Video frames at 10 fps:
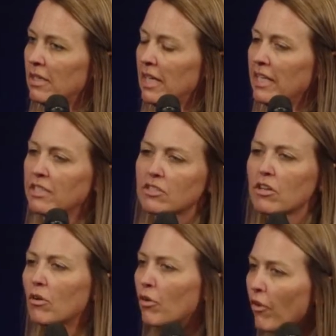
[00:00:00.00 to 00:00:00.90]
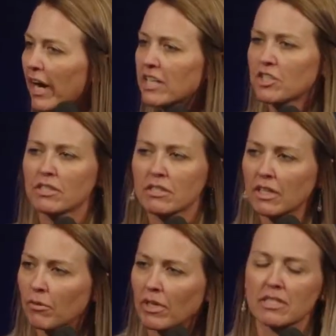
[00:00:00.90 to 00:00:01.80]
And he so
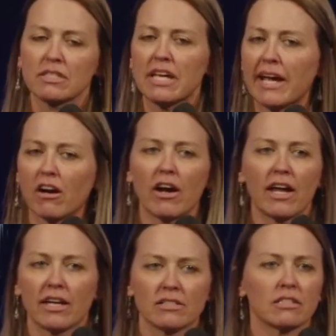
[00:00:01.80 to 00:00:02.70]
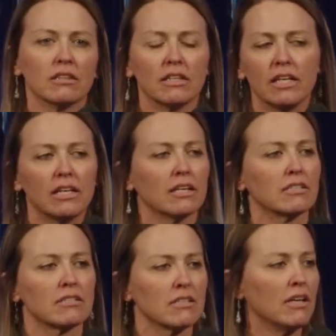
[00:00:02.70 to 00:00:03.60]
graciously wants to take our hands and lead
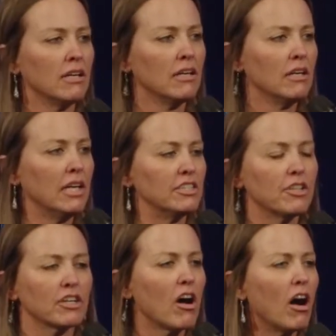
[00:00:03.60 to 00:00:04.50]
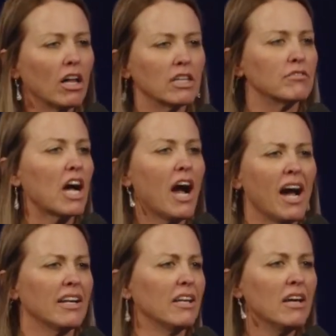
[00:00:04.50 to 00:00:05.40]
us into the call of
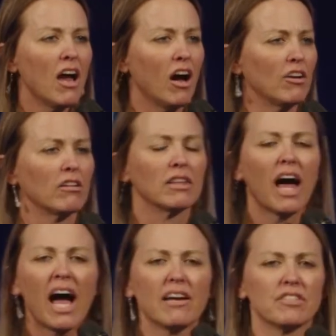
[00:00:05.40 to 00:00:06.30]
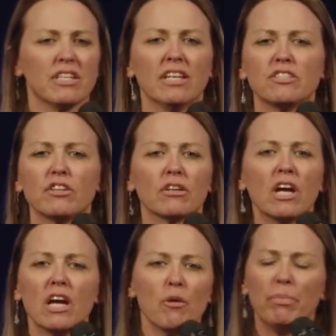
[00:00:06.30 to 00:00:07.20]
God on our lives and into
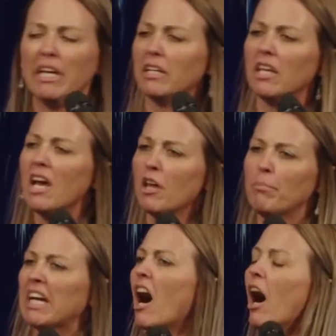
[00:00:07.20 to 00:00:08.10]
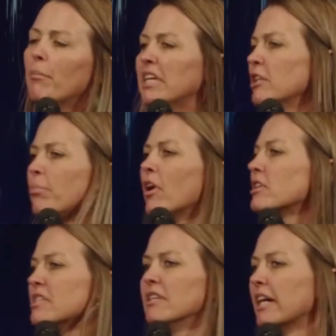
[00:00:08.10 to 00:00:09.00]
becoming the
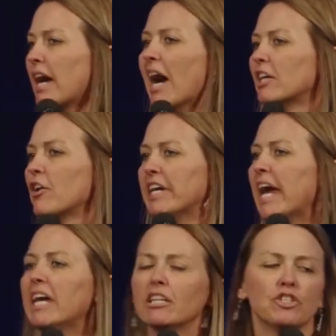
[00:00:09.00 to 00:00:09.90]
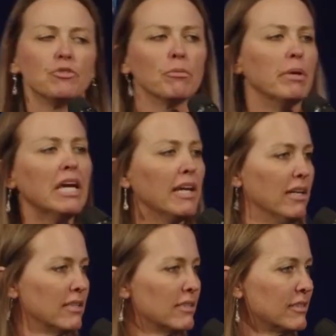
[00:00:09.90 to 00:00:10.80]
person that God created you to be.